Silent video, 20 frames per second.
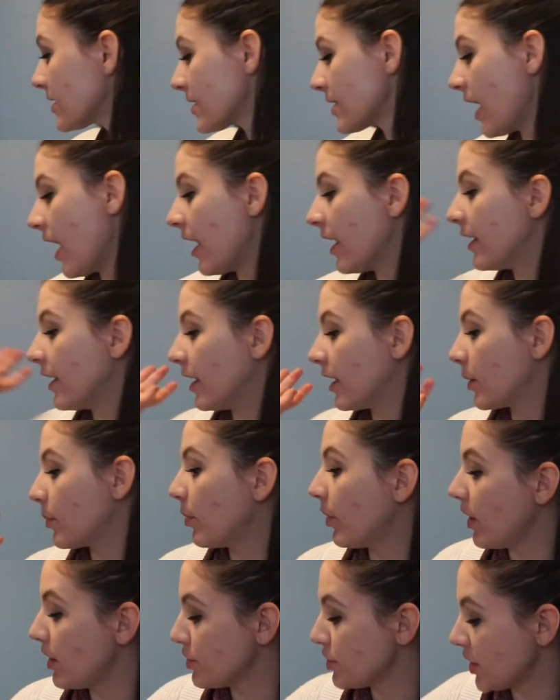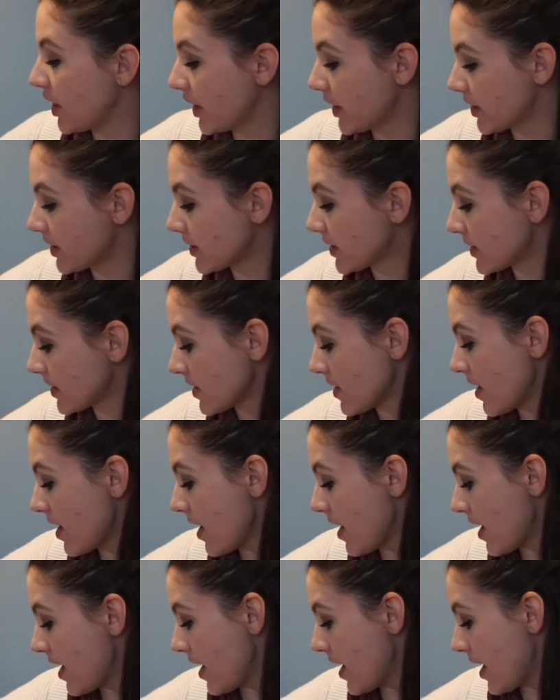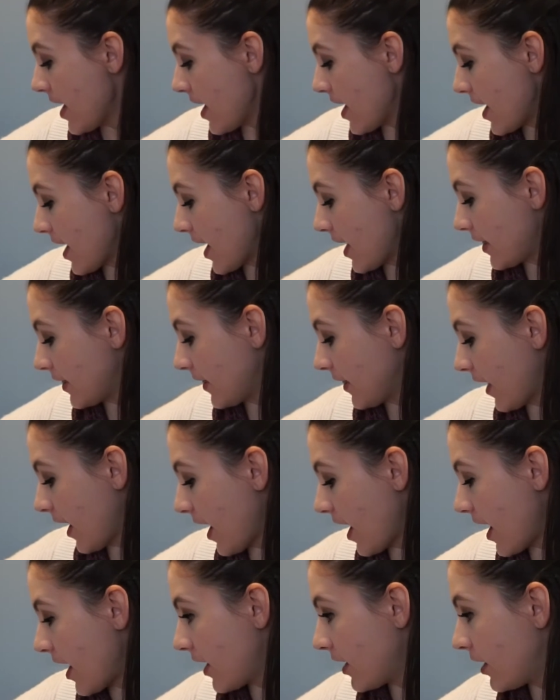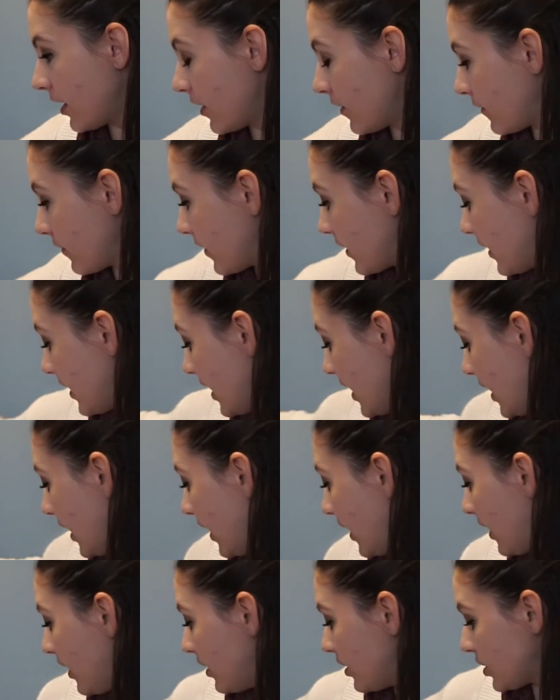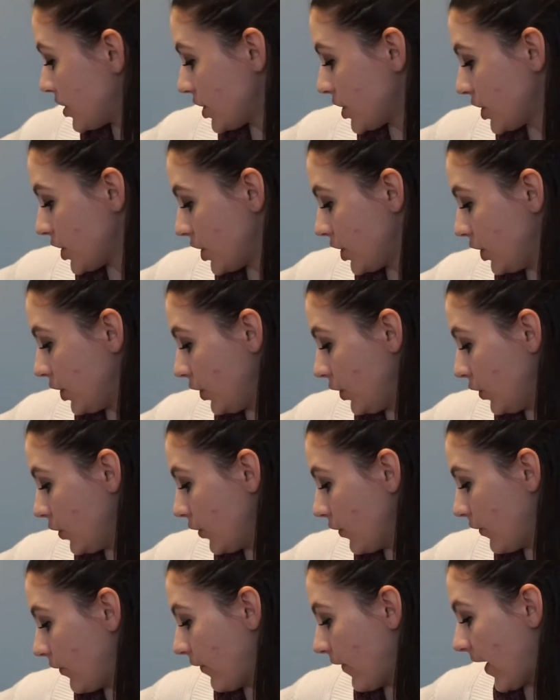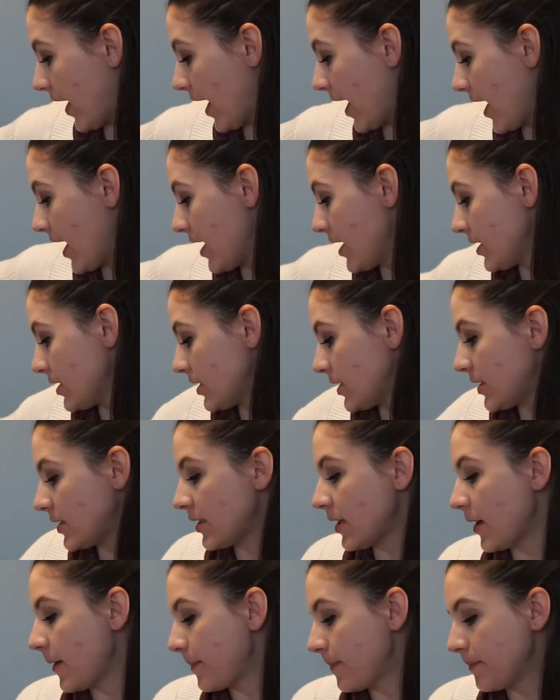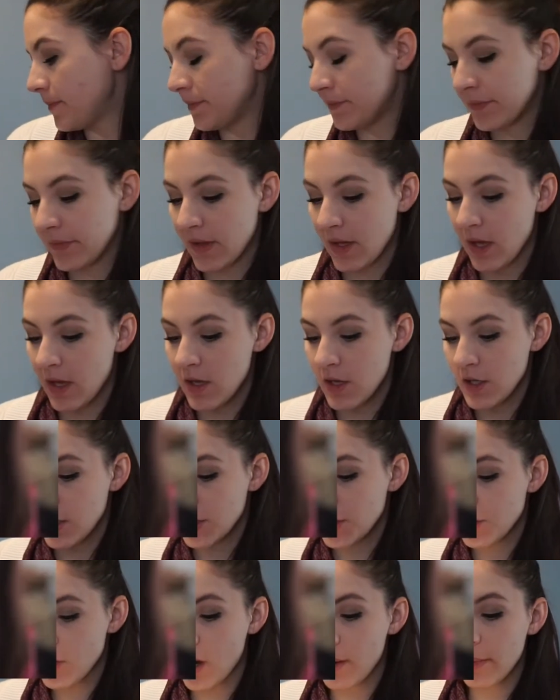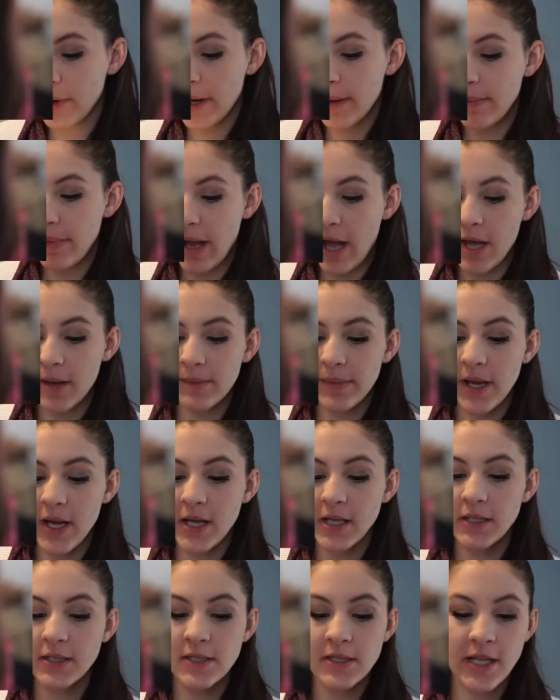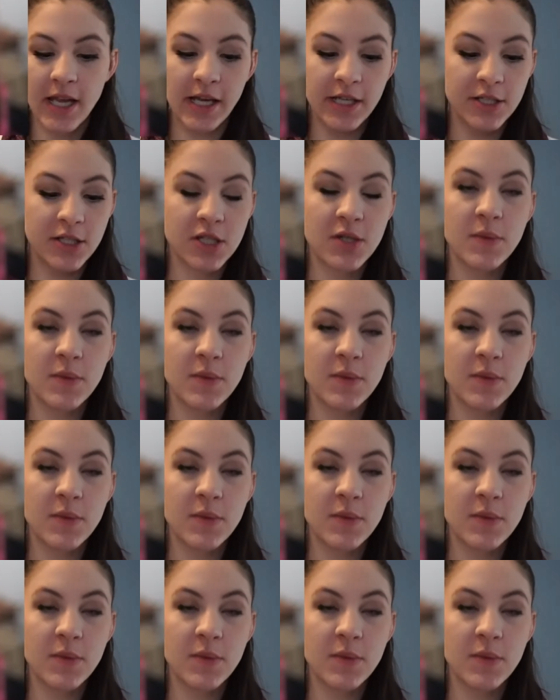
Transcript: not in any projects. And then the Too Faced Strawberry Bonbons, I just